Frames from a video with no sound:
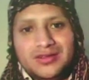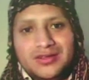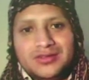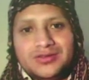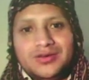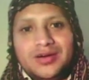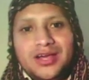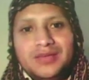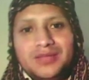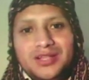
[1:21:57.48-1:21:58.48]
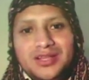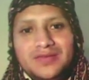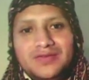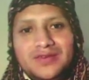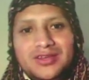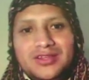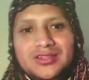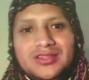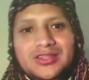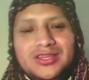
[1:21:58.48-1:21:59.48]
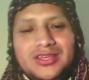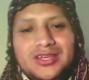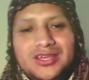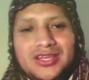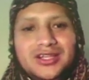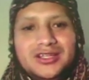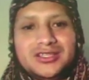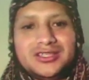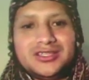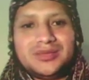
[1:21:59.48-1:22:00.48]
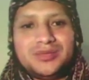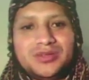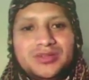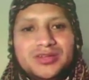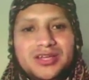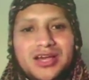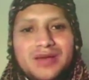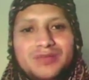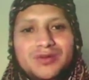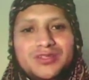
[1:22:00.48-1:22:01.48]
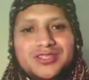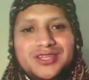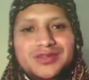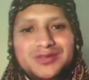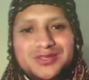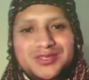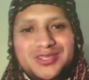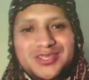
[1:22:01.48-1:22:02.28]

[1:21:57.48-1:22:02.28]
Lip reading: So I believe the healers is the person can have more signals